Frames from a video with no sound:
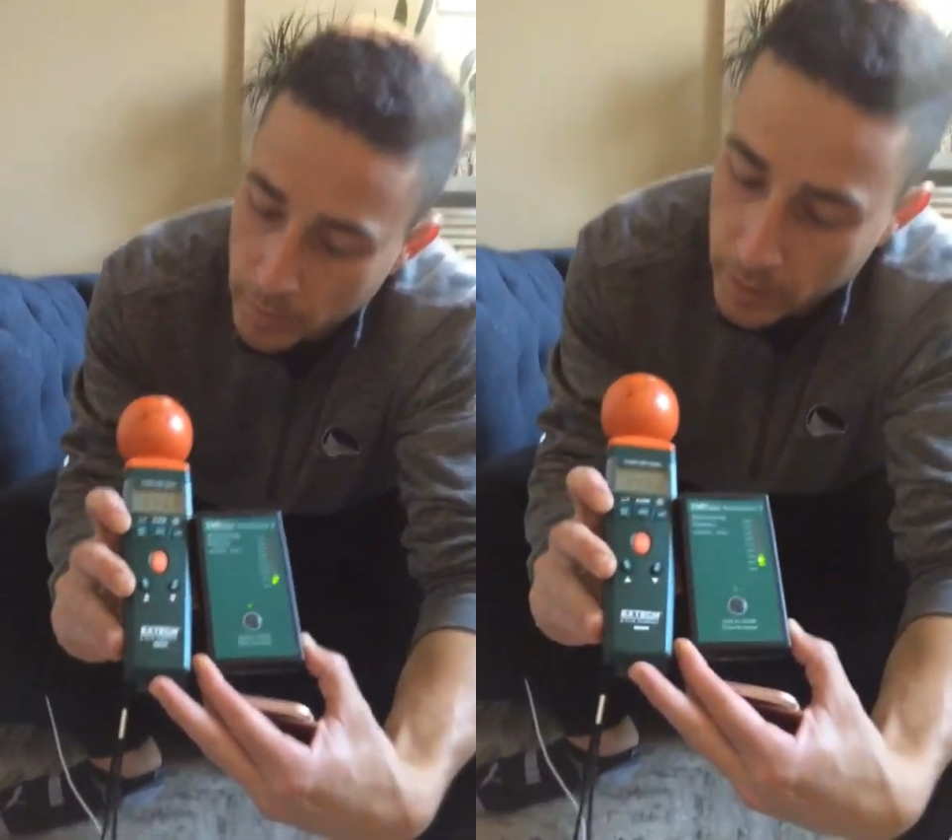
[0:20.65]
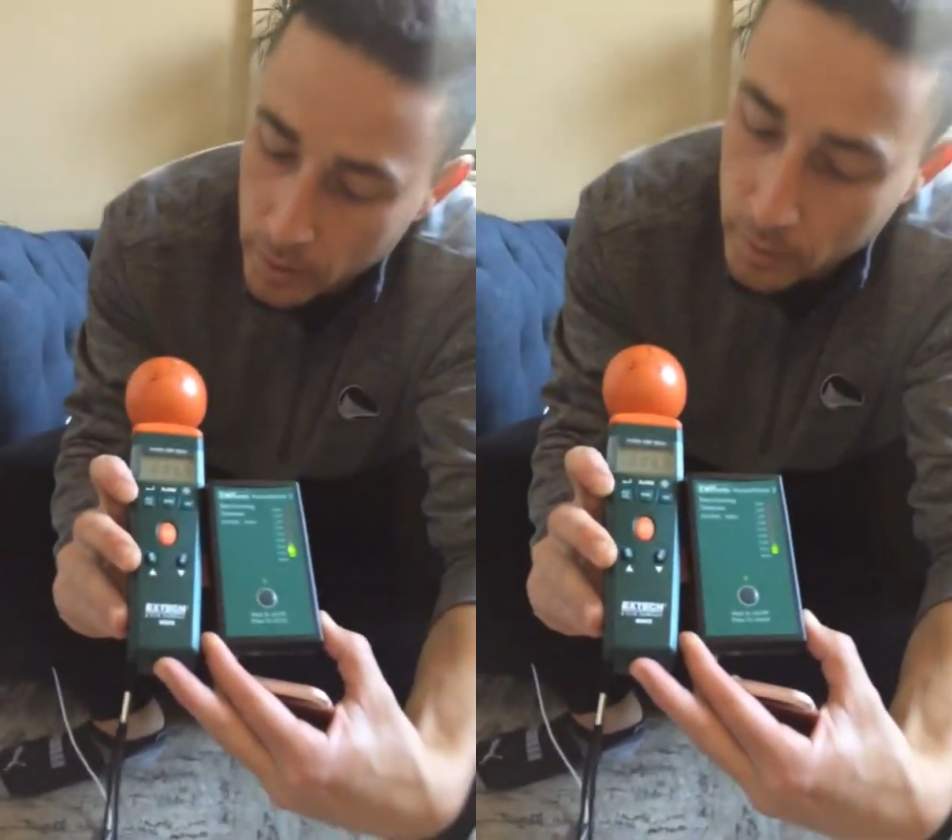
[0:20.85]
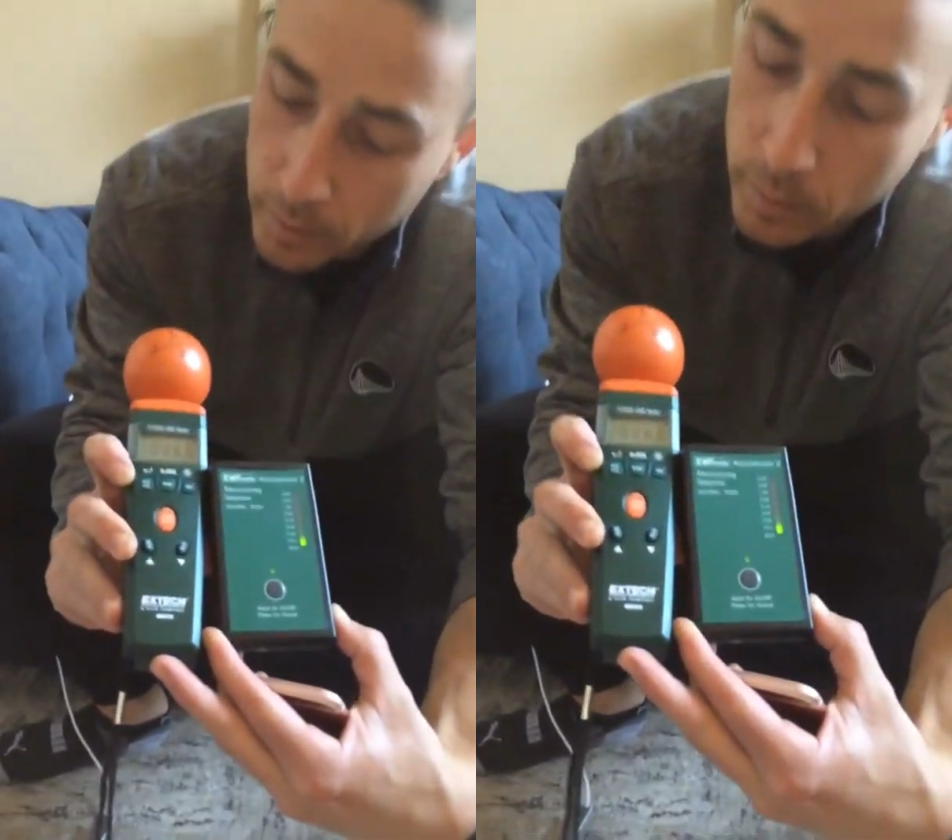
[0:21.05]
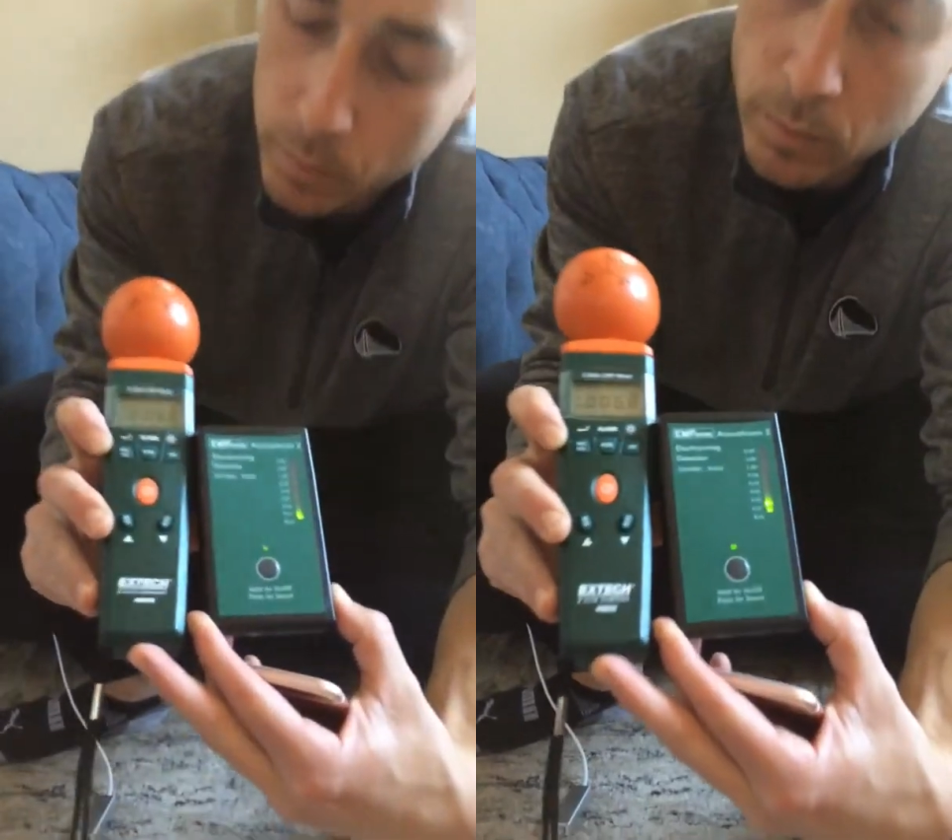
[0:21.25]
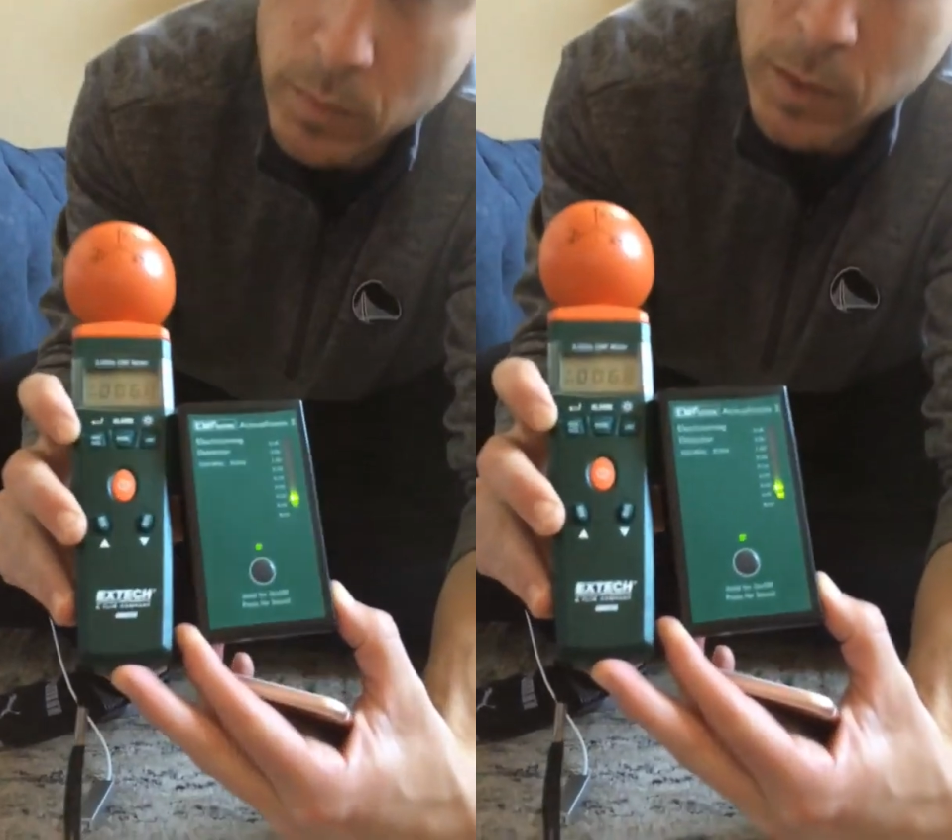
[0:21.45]
meter,
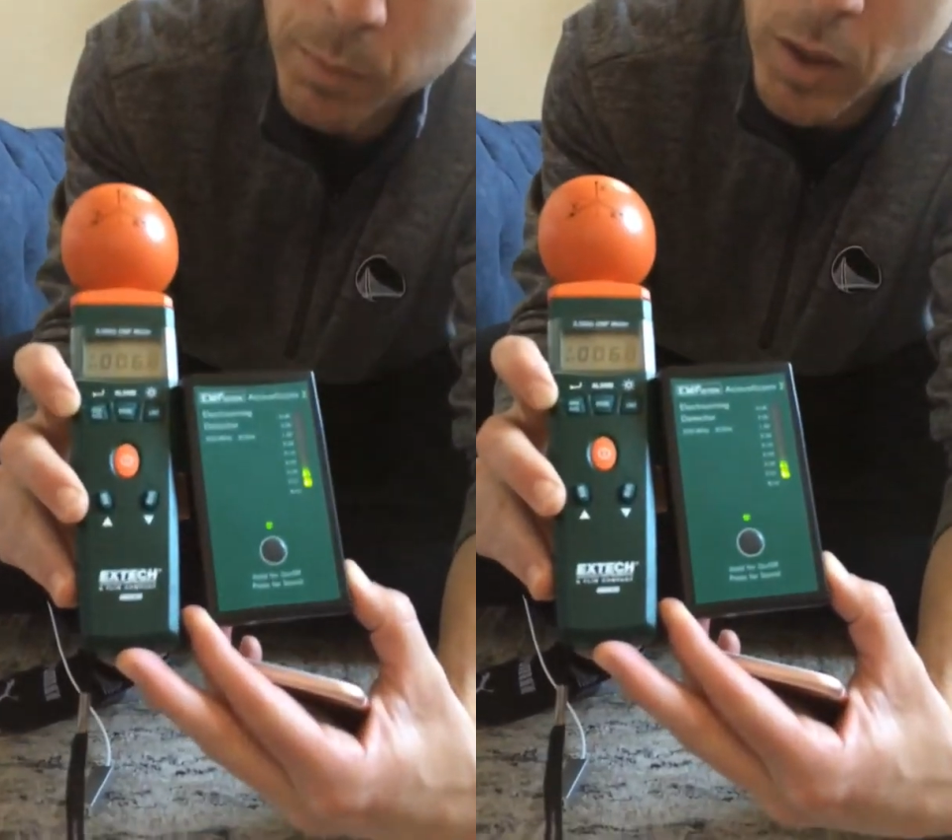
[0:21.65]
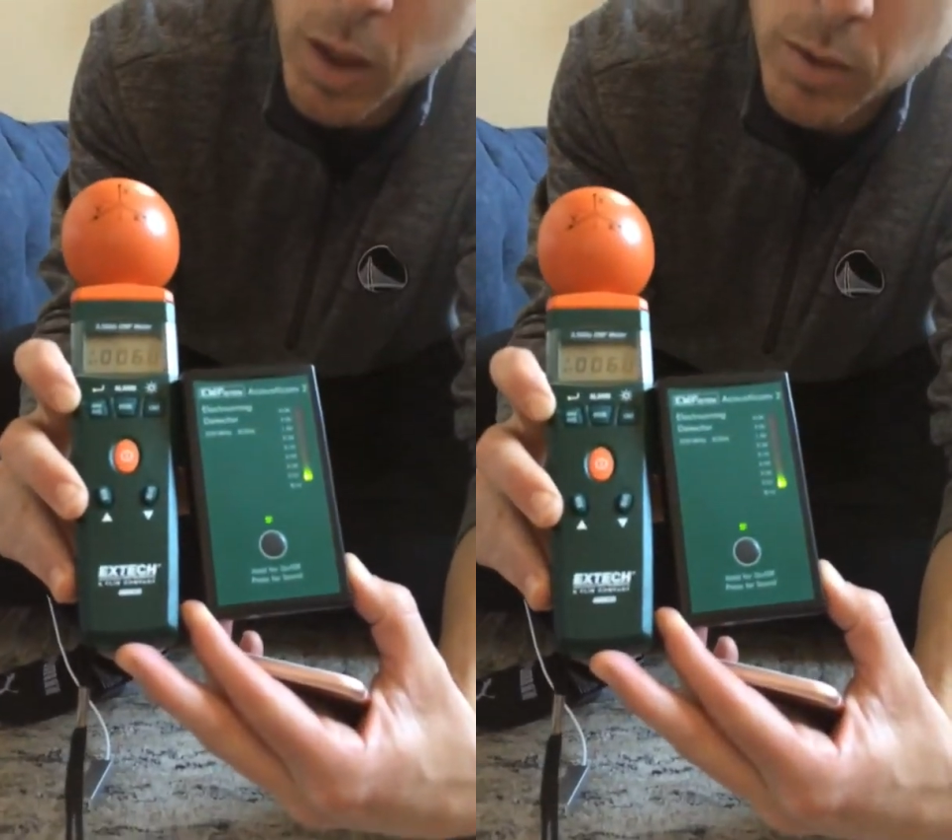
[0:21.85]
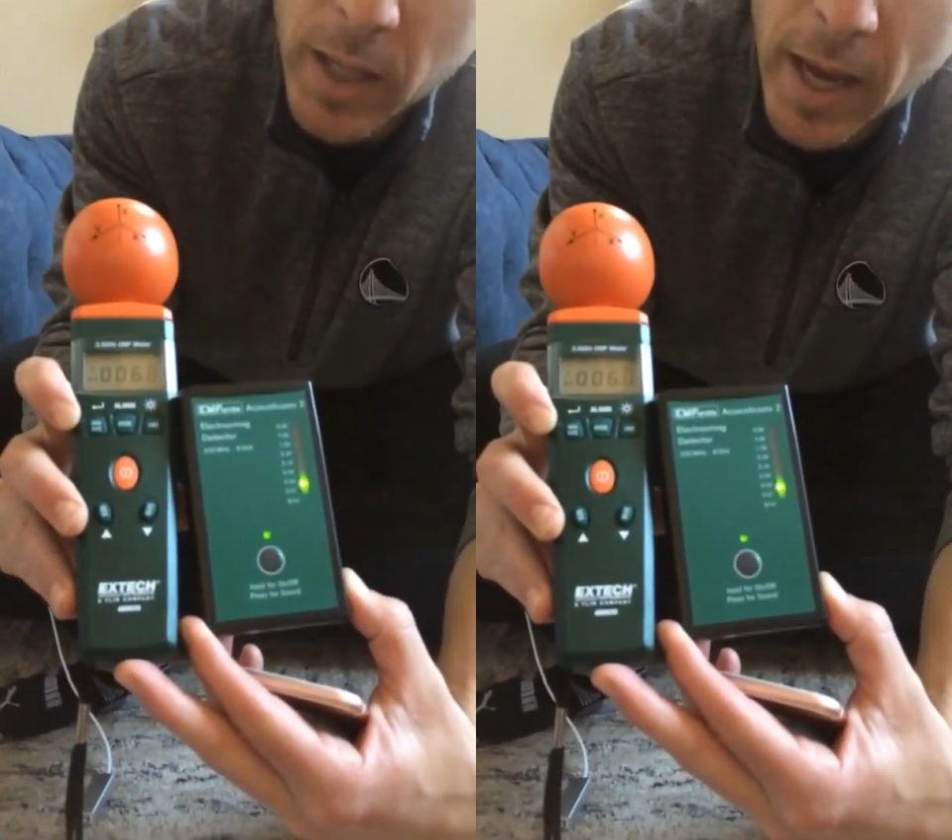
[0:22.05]
below